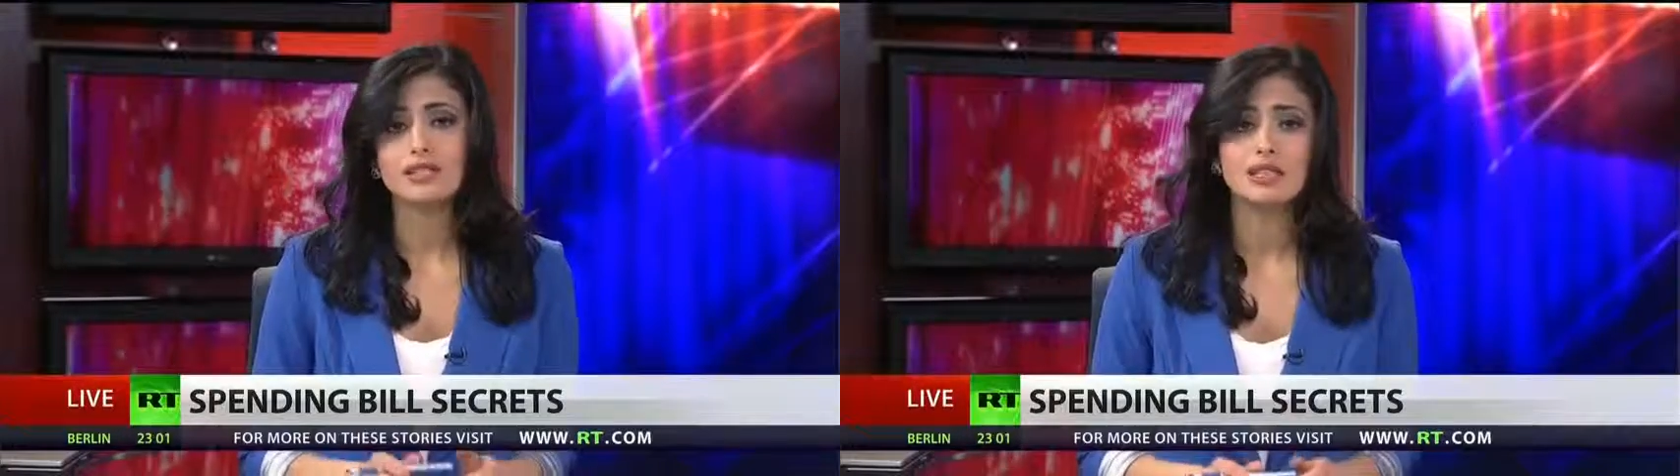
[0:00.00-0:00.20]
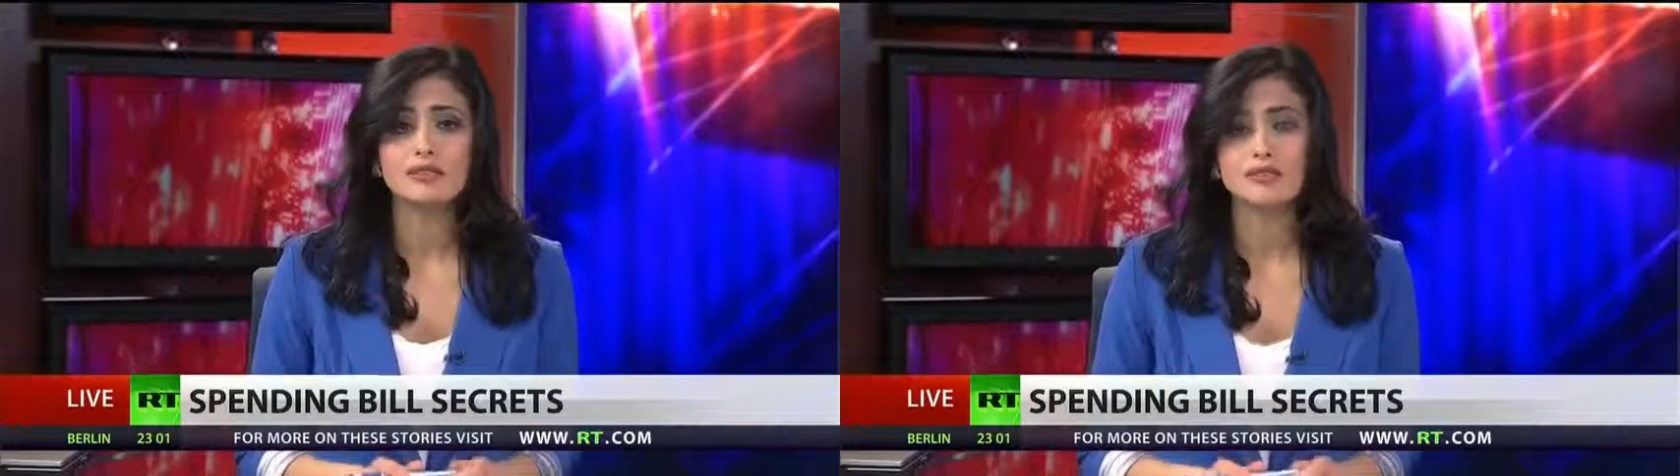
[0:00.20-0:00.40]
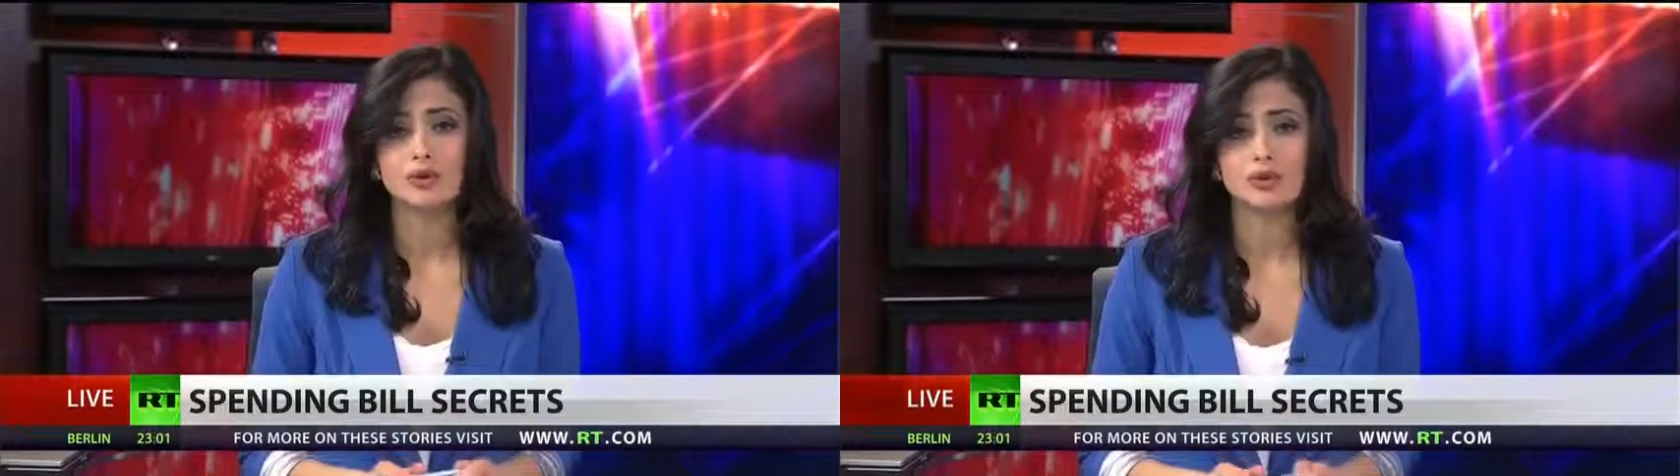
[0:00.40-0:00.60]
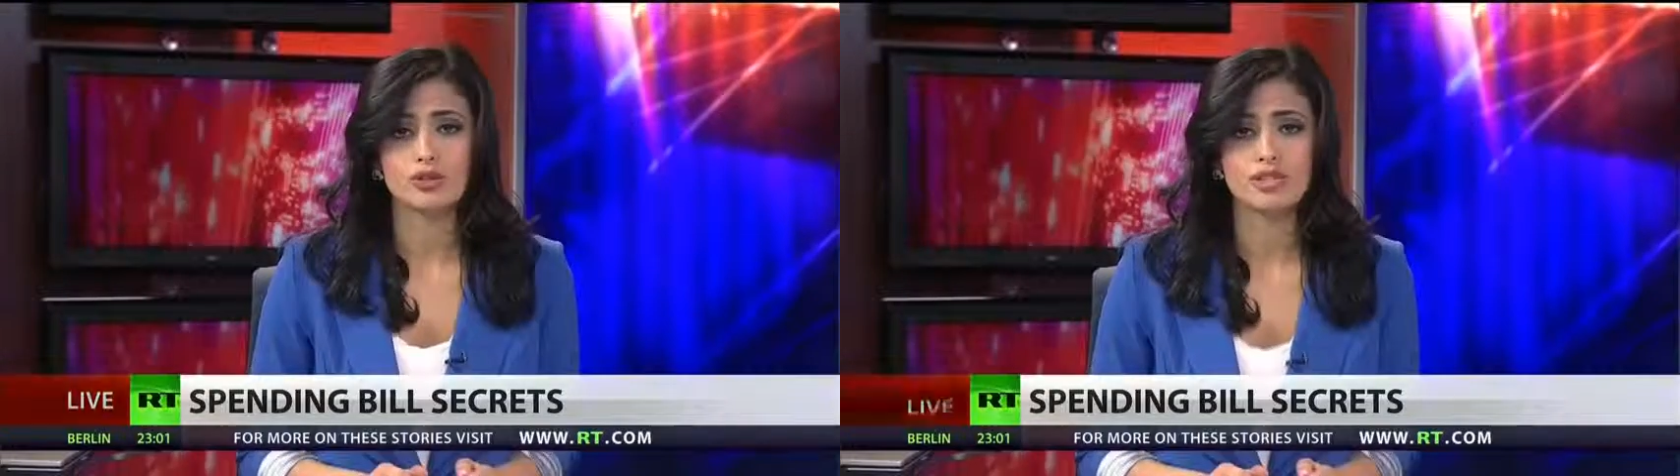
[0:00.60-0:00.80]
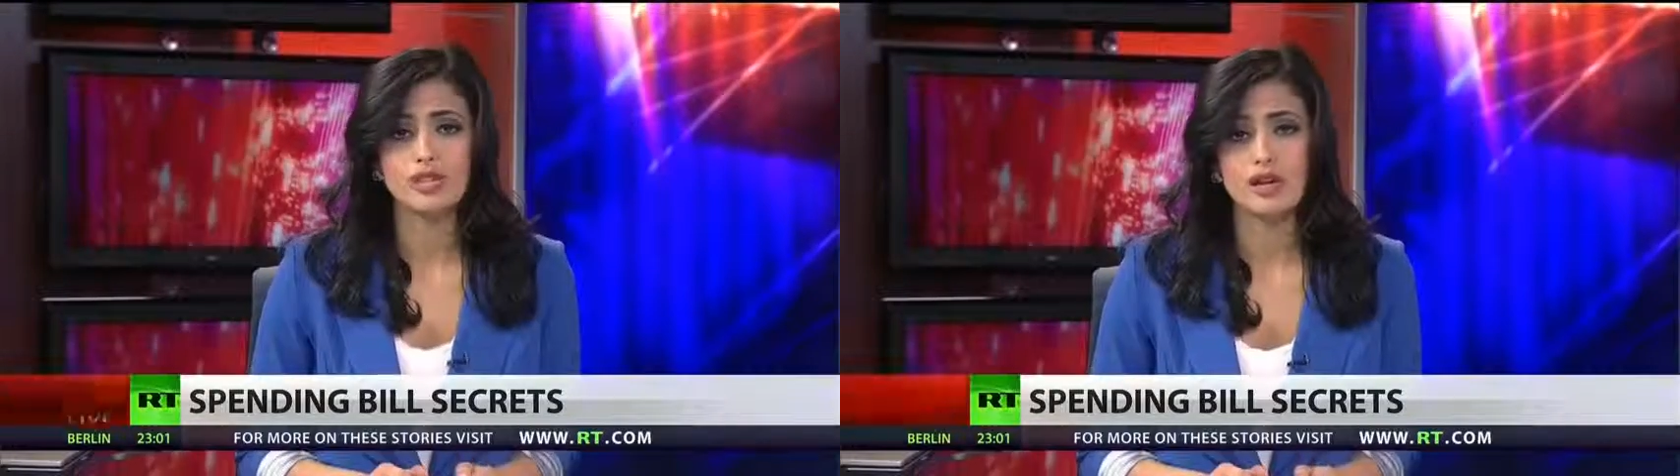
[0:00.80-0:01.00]
to give further
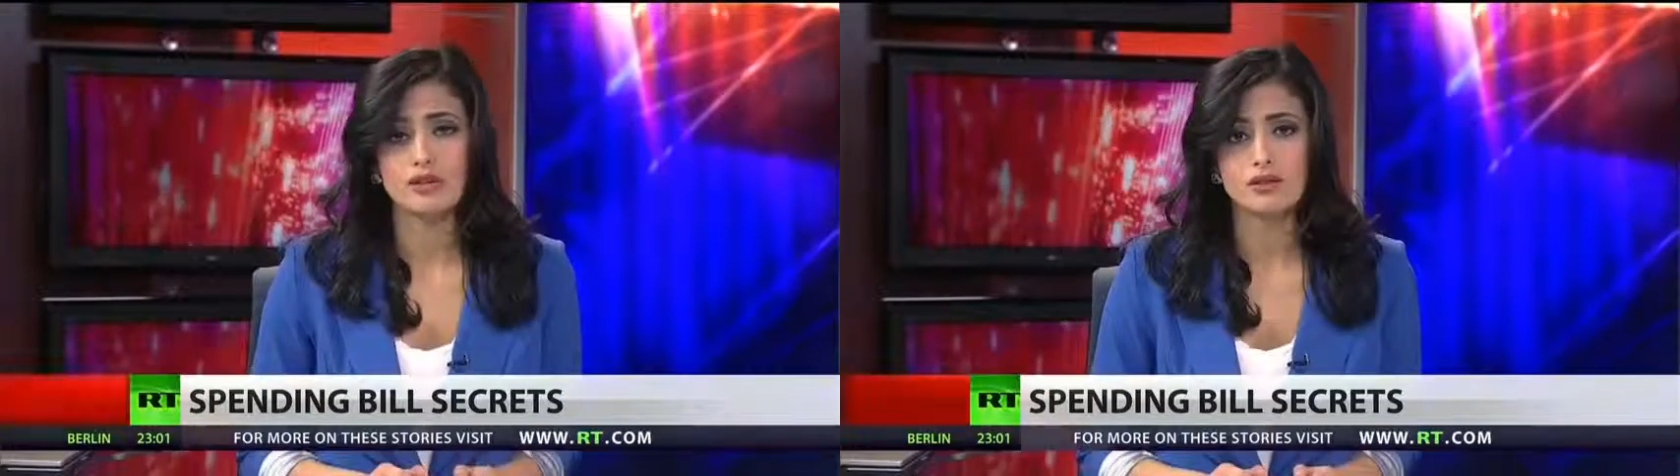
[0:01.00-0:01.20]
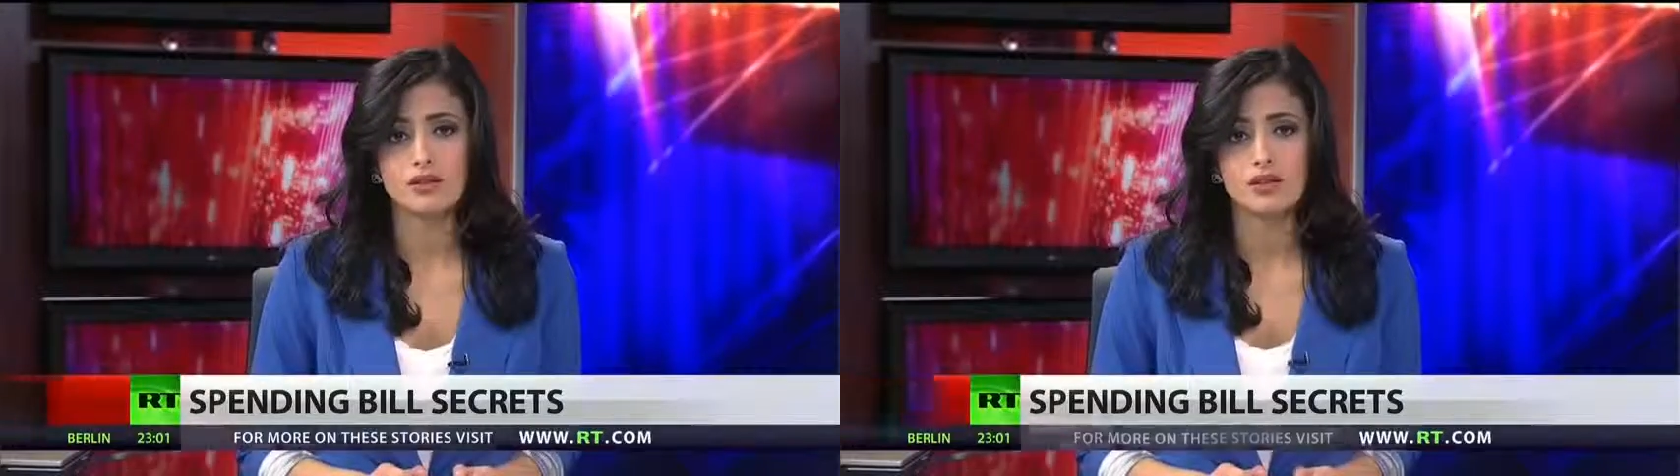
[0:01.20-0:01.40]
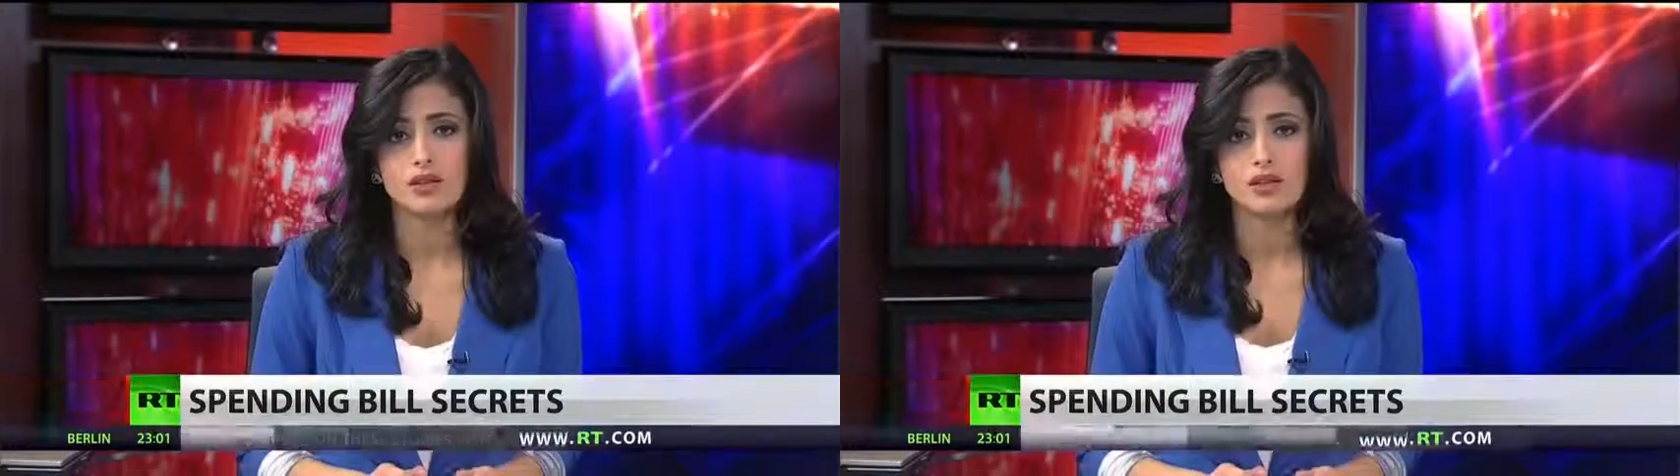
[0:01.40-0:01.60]
details.